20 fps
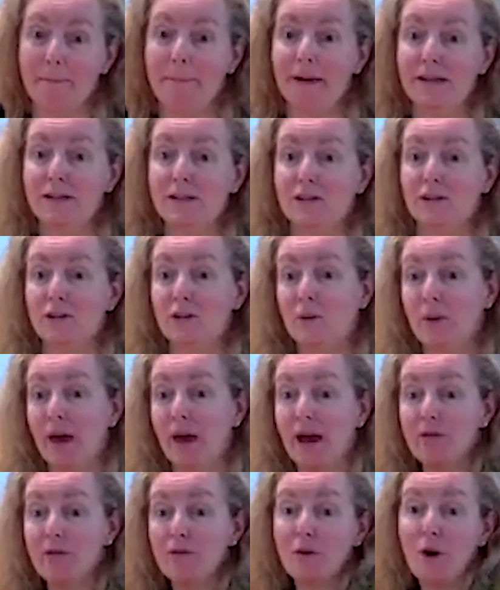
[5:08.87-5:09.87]
but you'll
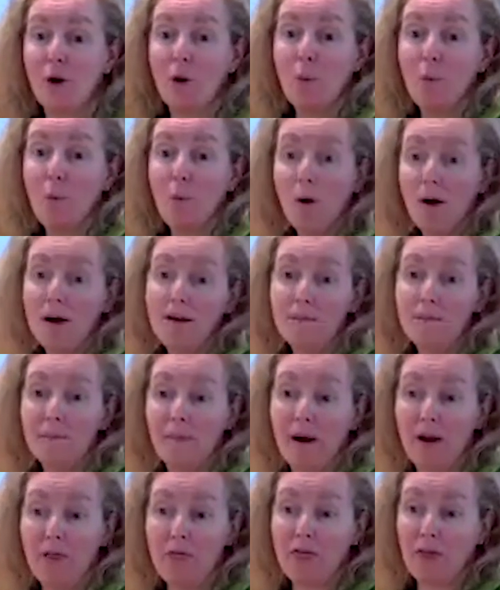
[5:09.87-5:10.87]
have one
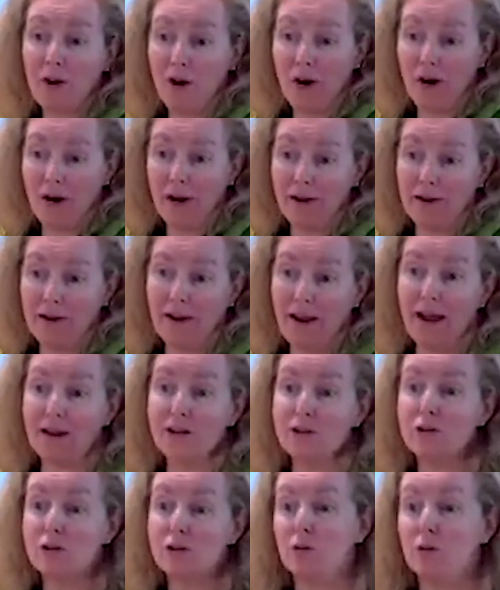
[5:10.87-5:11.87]
month on
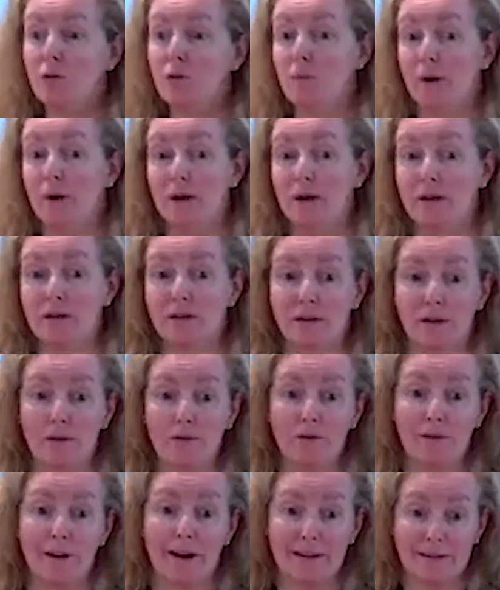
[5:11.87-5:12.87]
and two months
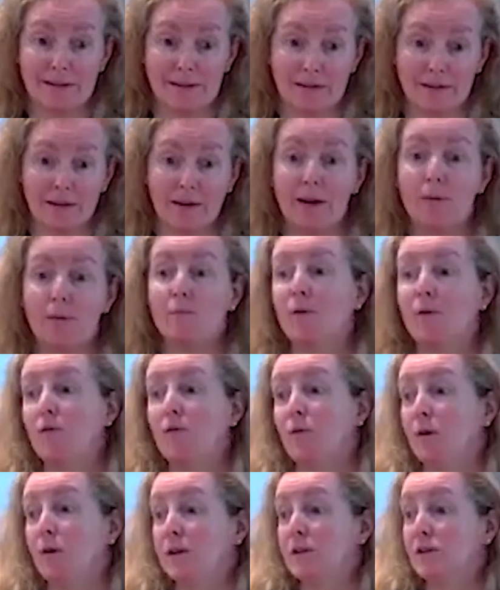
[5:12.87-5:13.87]
of rest
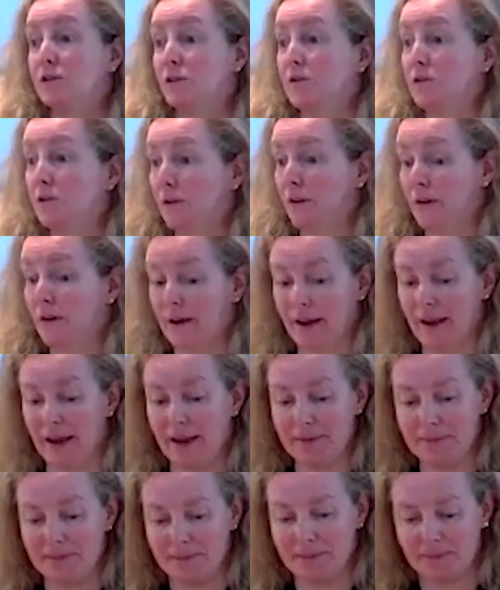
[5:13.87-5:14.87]
before it's your turn
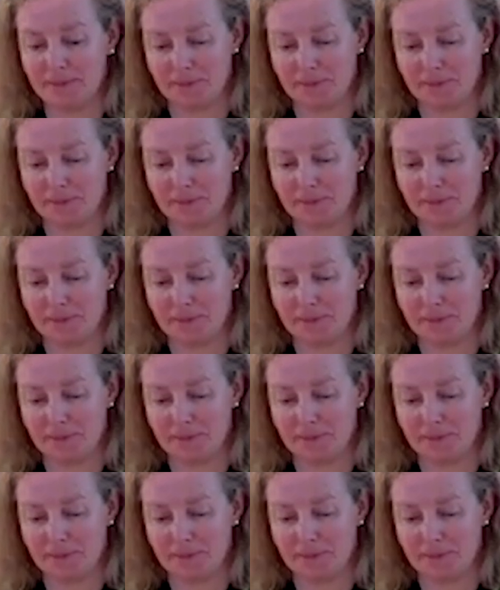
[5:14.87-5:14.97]
again.